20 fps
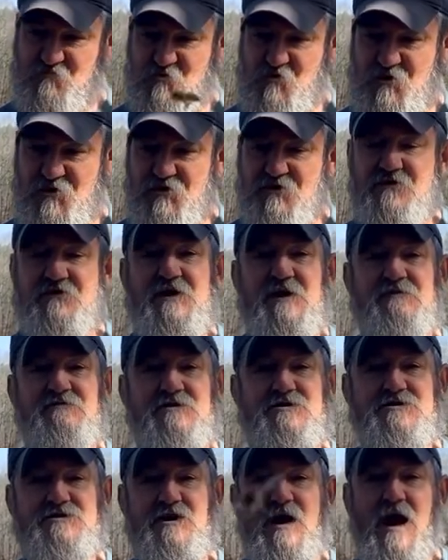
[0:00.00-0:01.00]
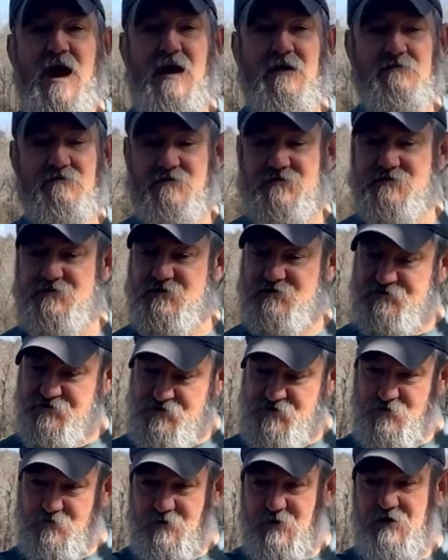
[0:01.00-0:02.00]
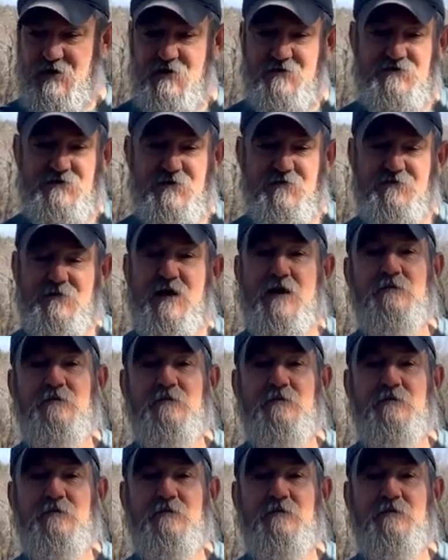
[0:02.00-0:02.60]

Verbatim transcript: we're gonna give it a shot because it'll sure be easier if